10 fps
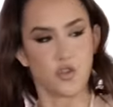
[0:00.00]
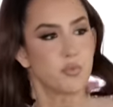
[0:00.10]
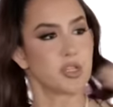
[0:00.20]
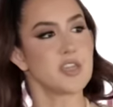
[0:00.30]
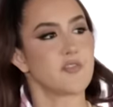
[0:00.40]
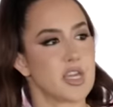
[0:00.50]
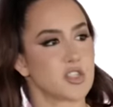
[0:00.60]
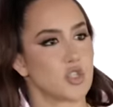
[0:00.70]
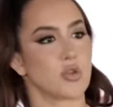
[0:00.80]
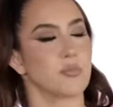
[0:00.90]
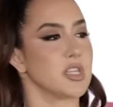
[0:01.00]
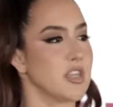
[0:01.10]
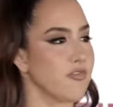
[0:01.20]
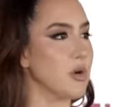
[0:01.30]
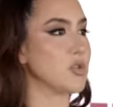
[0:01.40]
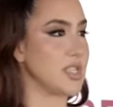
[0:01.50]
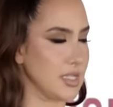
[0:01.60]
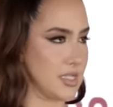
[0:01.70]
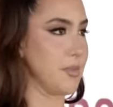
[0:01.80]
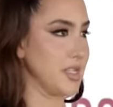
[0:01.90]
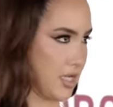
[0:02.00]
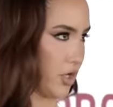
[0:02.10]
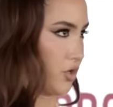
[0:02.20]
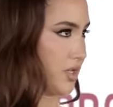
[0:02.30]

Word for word: If you believe this, you can believe most things I'm going to tell